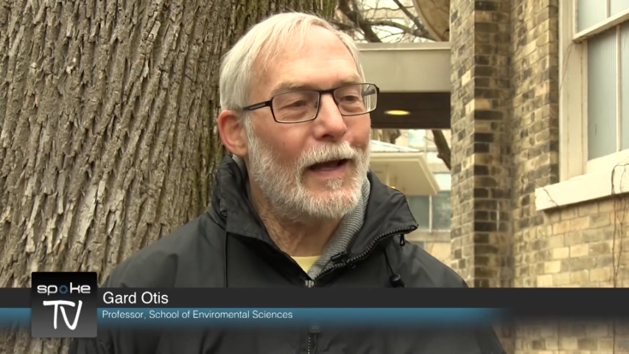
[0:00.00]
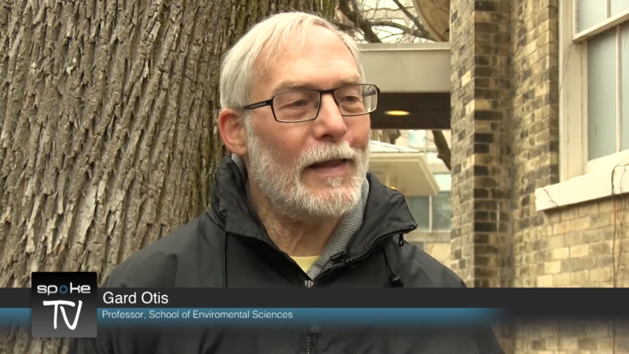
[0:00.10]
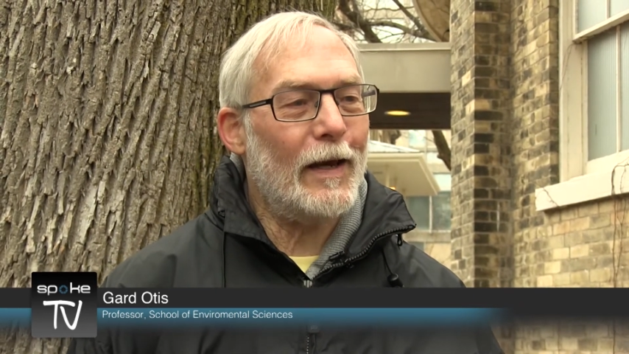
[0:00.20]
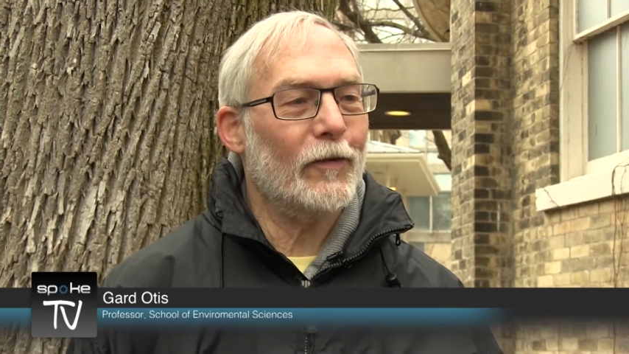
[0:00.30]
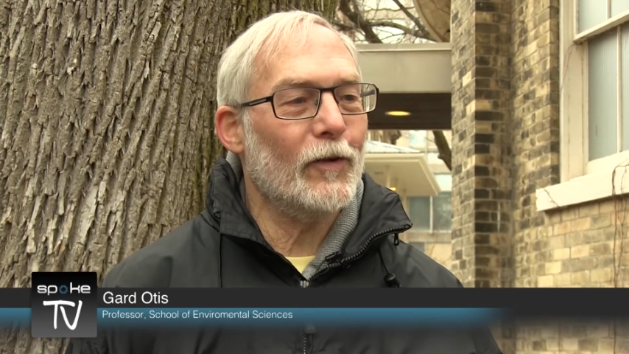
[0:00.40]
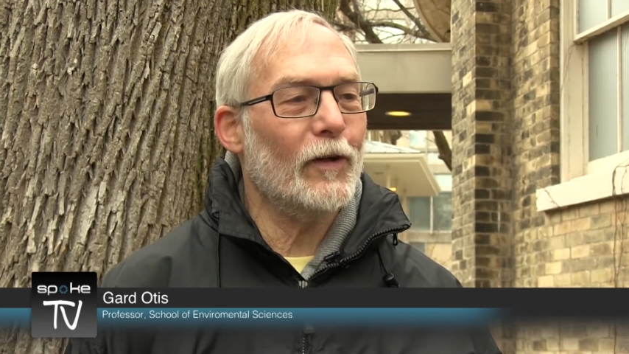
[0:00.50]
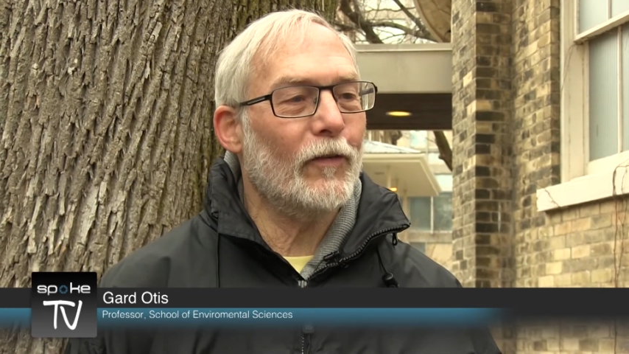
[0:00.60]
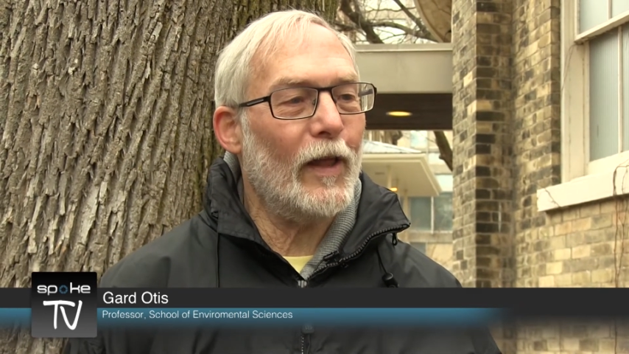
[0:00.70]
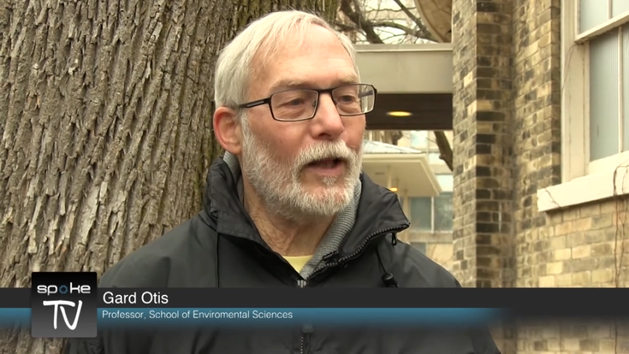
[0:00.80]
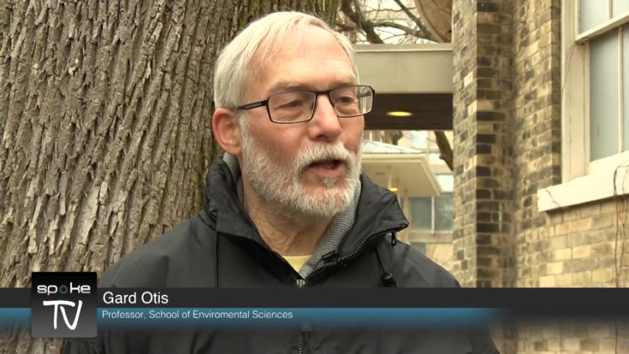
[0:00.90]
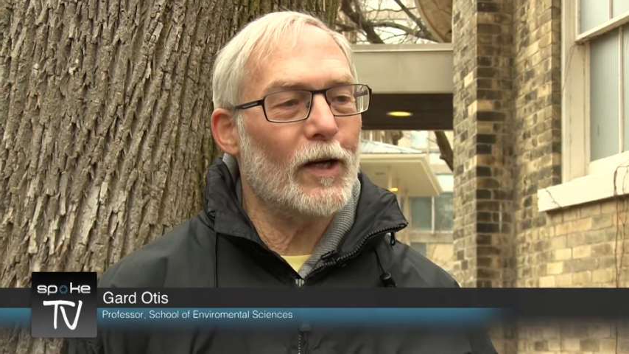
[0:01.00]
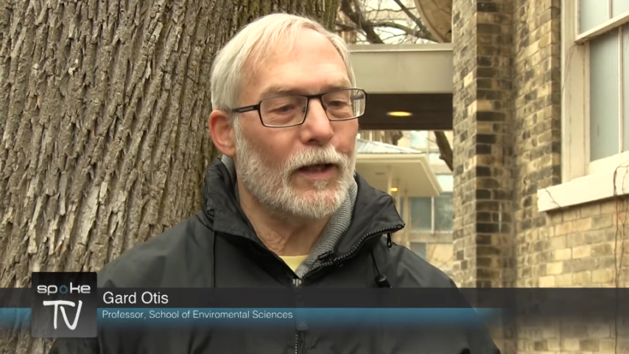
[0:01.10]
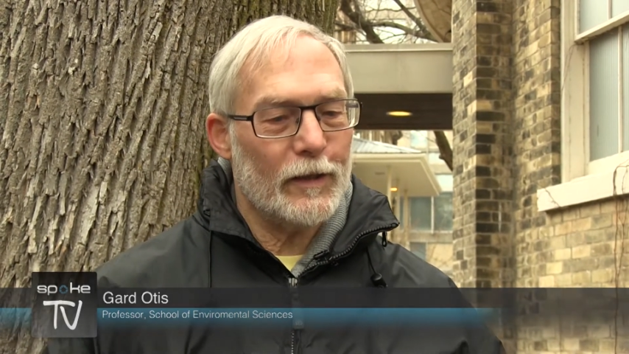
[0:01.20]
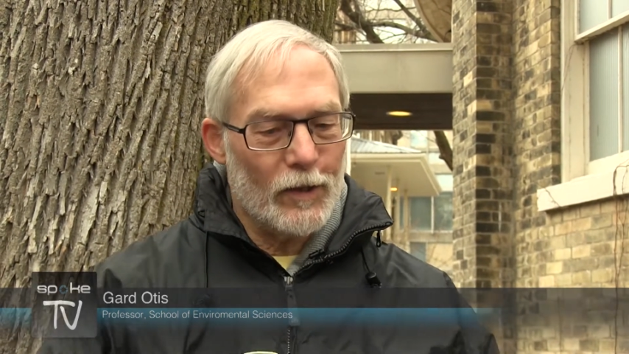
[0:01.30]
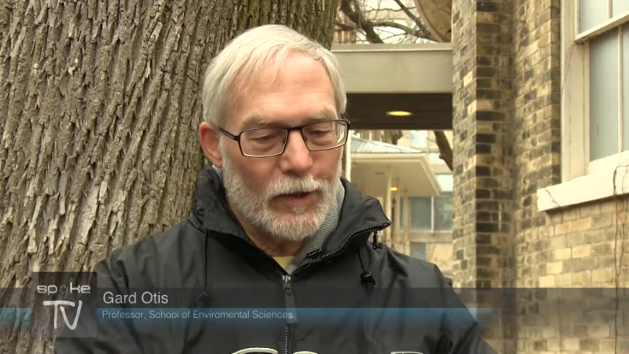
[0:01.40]
And then as soon as they
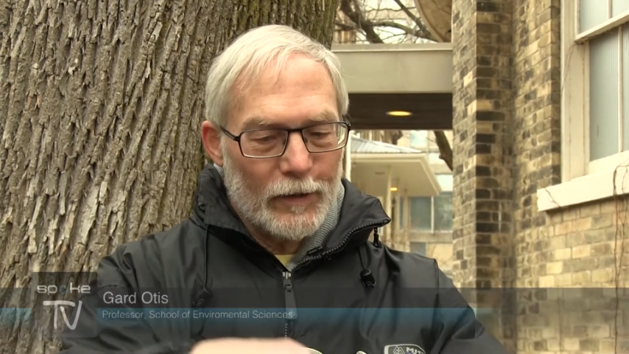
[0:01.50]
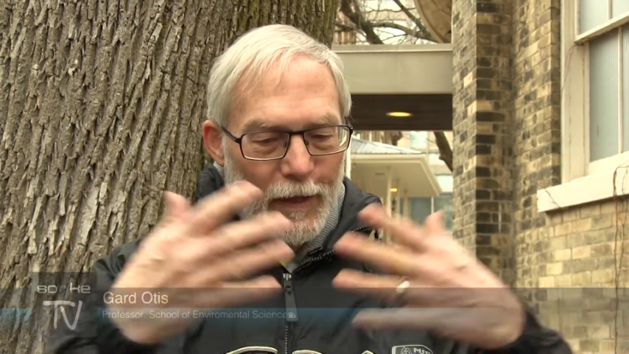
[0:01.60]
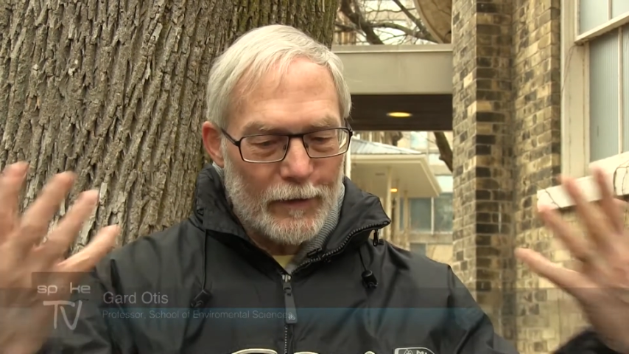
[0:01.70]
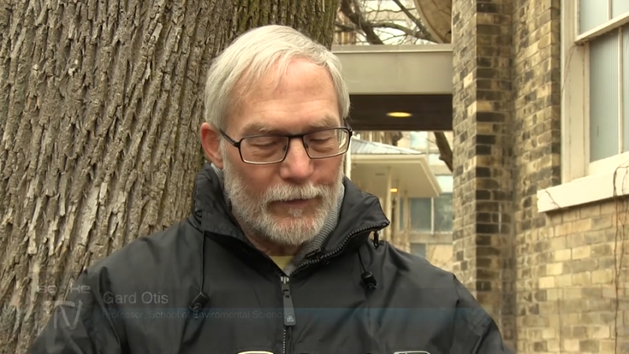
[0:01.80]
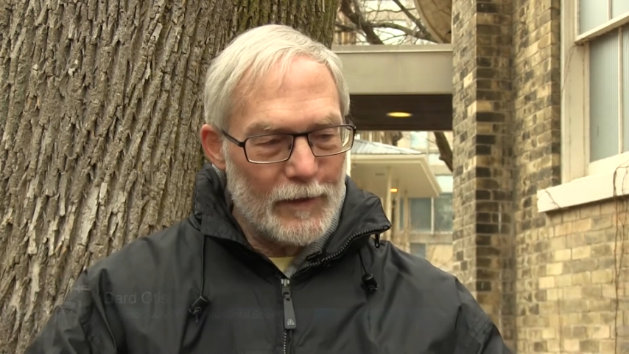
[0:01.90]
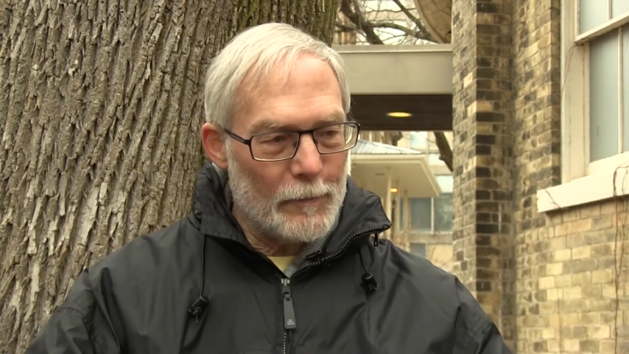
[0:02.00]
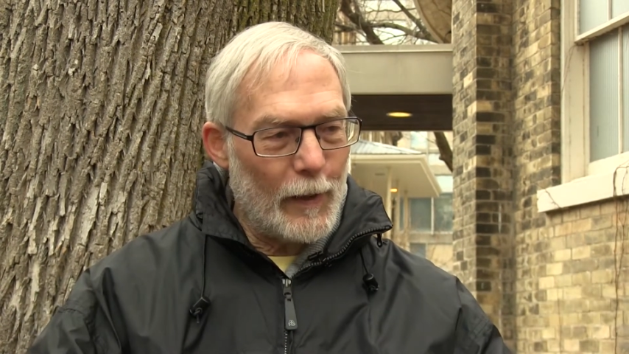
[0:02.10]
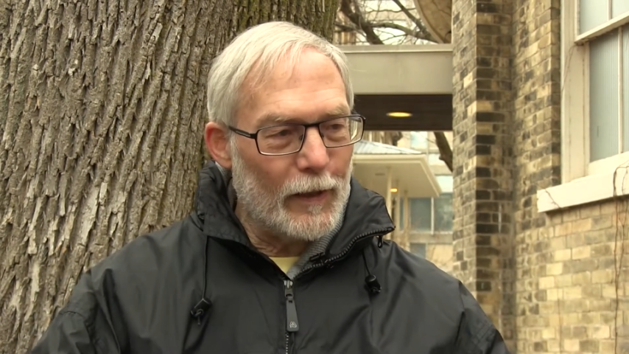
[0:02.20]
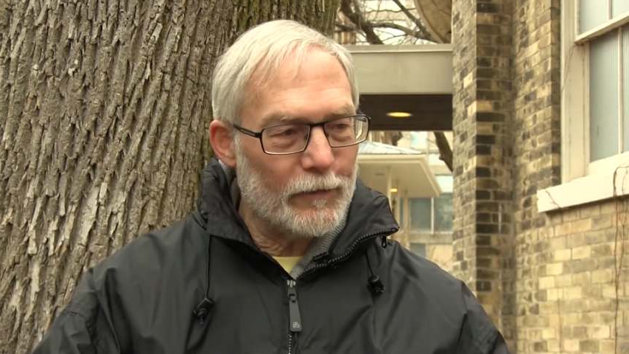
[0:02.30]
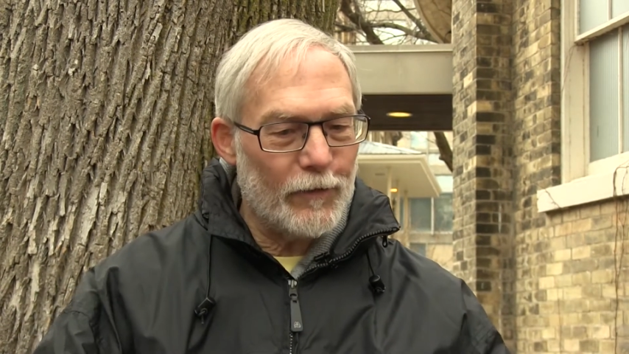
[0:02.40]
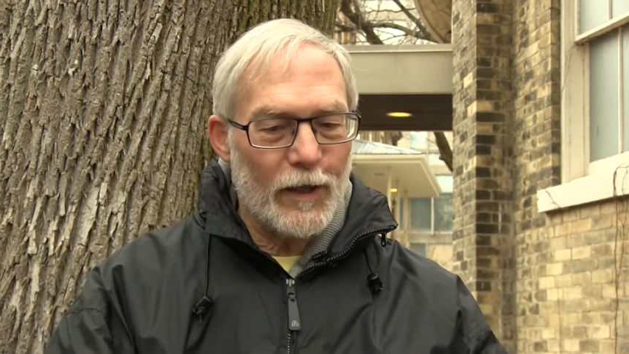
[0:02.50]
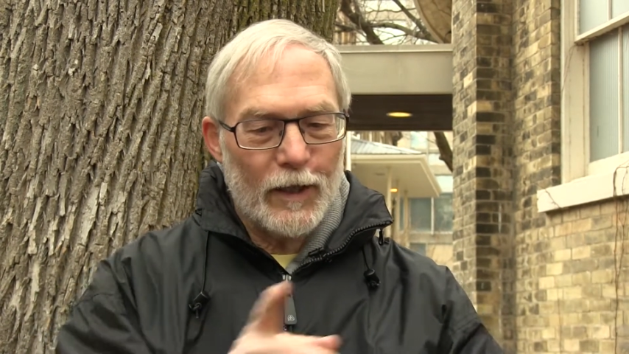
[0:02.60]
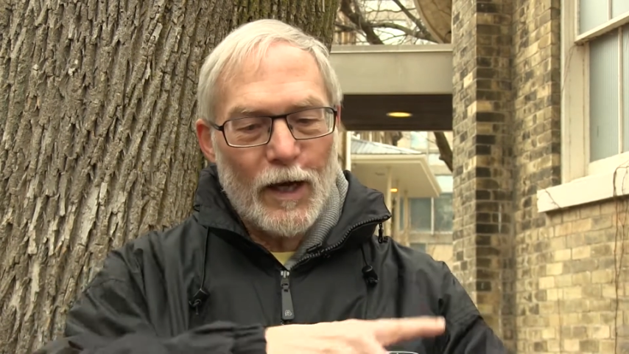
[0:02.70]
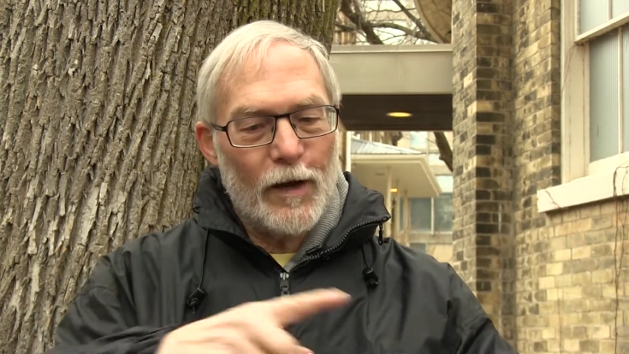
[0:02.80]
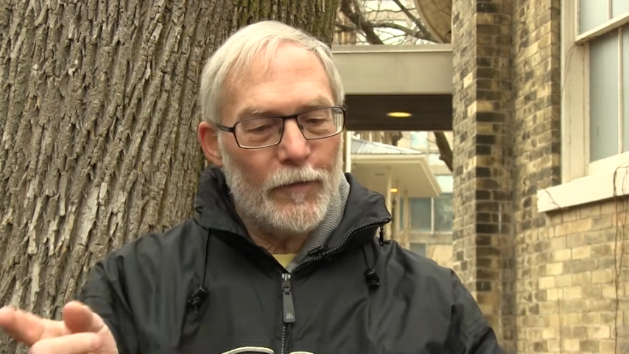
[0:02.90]
looked and looked, they could see the bark
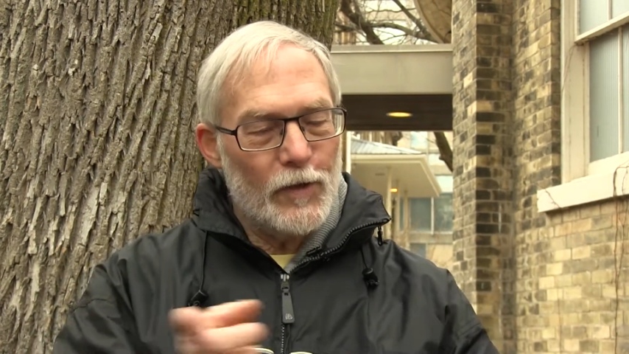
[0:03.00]
falling off,